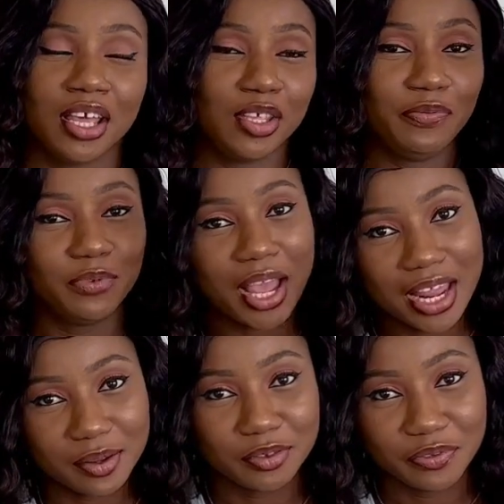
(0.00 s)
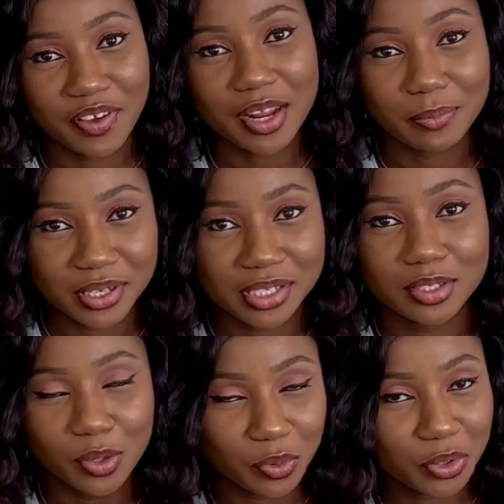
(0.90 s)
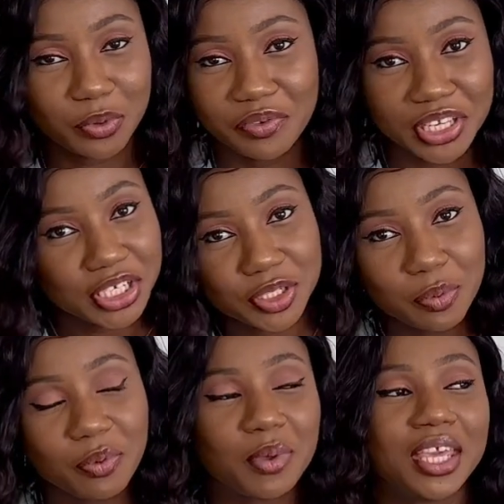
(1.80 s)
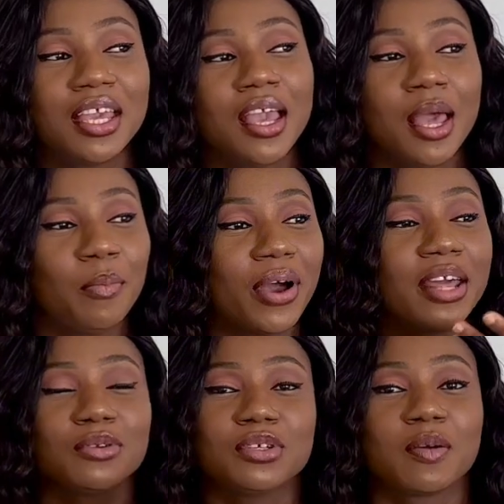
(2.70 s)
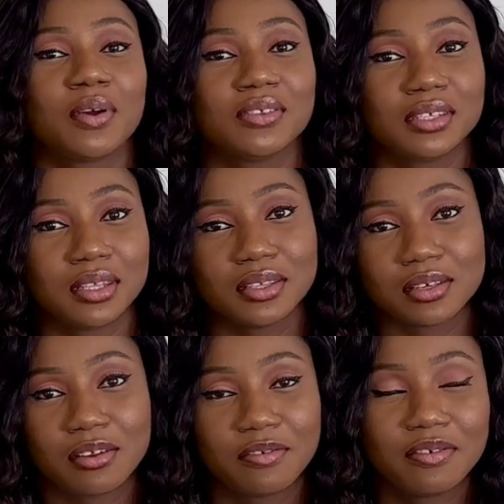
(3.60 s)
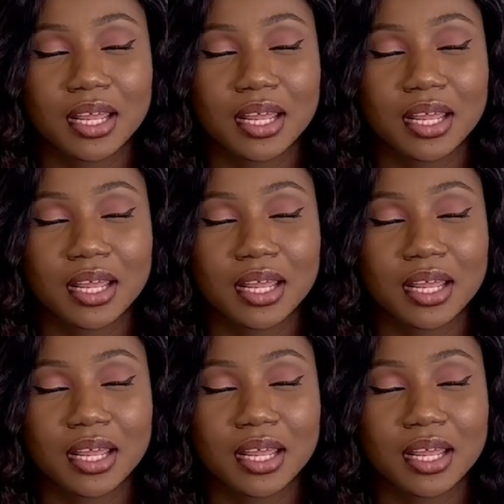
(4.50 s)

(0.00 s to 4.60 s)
you've had a personal or one-on-one relationship with me, but I don't talk about these things enough.